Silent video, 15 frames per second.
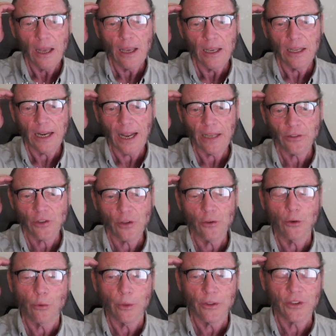It has to
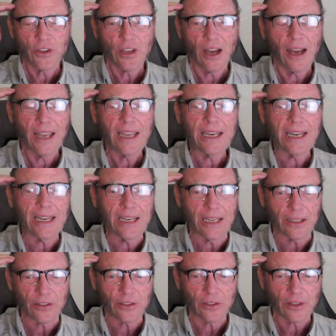do with tininess.